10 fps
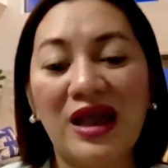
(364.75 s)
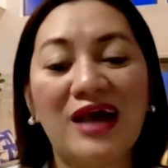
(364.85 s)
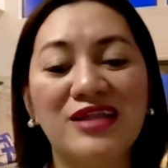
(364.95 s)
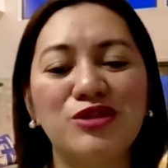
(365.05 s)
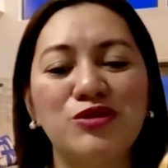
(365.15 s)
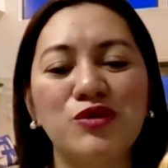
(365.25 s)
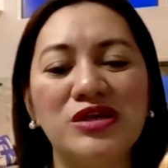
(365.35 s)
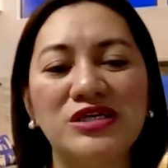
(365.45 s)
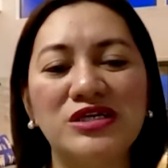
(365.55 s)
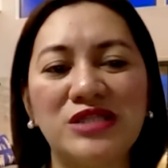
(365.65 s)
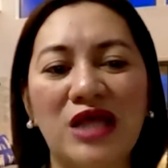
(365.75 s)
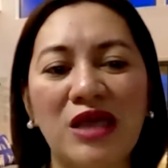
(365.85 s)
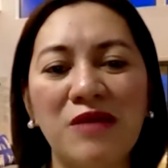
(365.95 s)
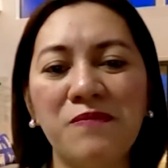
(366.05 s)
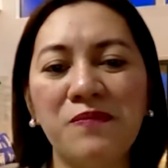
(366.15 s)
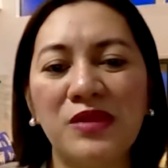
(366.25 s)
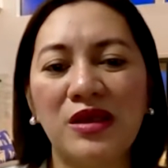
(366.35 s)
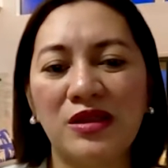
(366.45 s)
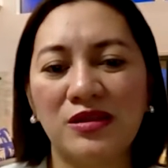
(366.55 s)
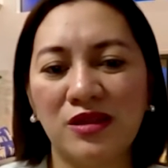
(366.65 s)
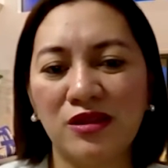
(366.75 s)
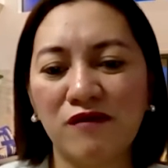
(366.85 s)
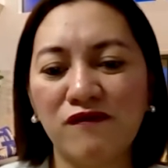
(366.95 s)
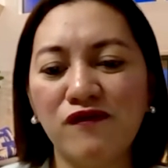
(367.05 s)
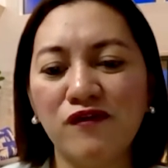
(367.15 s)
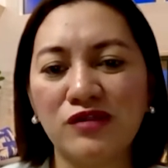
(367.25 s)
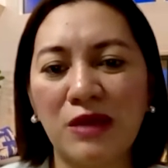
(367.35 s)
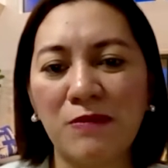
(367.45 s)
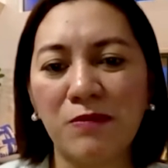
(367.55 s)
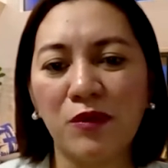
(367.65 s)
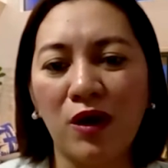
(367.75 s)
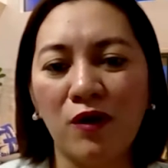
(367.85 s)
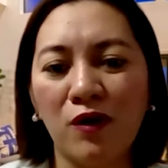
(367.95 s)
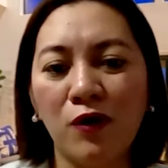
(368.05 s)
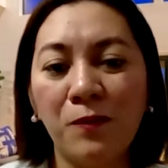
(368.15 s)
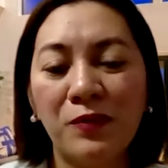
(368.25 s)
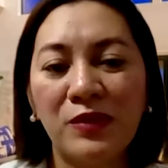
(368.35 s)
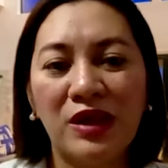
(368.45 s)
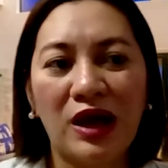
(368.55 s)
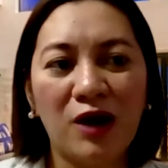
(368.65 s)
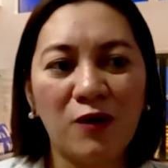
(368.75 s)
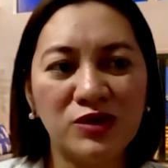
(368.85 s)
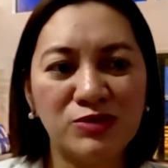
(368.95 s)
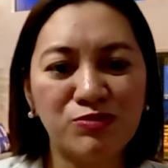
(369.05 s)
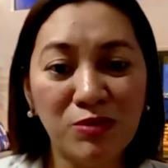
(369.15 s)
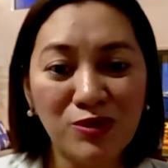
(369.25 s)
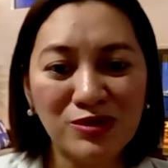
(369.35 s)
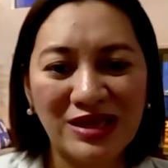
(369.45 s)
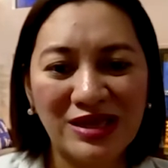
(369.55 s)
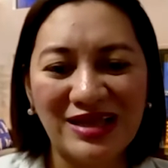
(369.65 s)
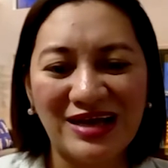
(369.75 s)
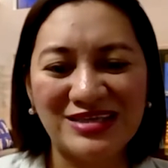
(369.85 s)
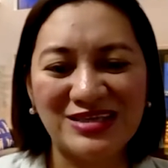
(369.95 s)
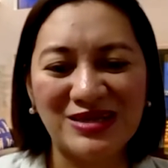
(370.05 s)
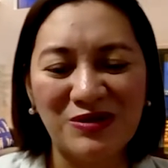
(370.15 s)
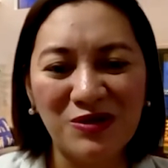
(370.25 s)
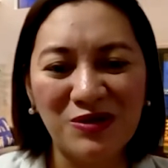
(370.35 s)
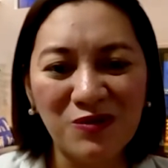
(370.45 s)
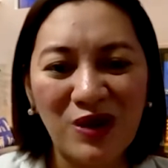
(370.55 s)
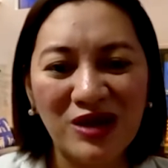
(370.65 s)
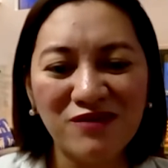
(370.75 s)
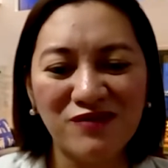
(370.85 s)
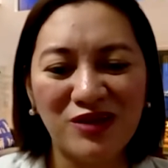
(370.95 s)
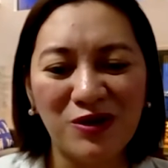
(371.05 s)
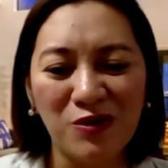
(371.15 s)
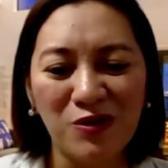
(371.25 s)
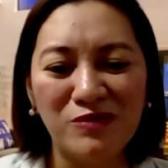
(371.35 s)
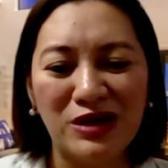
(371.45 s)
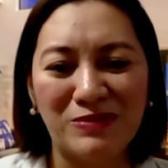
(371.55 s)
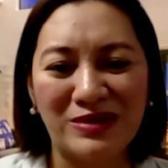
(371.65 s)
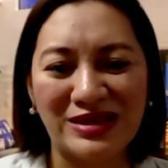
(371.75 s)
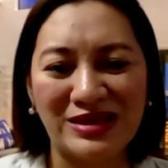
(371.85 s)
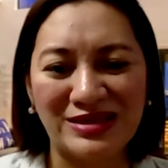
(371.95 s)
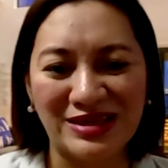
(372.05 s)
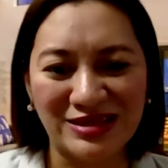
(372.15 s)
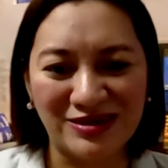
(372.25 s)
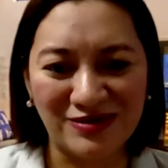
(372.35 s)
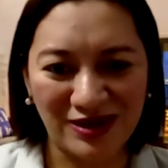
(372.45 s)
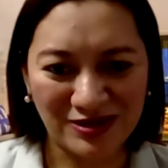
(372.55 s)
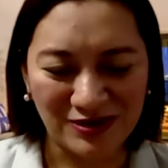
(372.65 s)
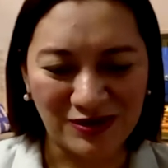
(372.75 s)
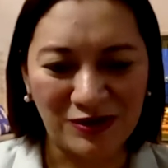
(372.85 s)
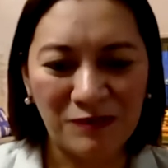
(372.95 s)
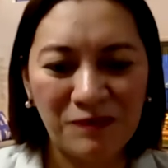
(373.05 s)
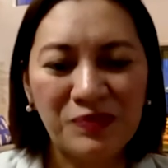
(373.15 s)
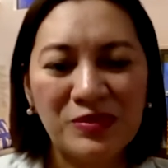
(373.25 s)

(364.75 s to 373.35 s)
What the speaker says: And in 2 years time, na nag-full-time po ako, I was promoted as one of the global marketing director.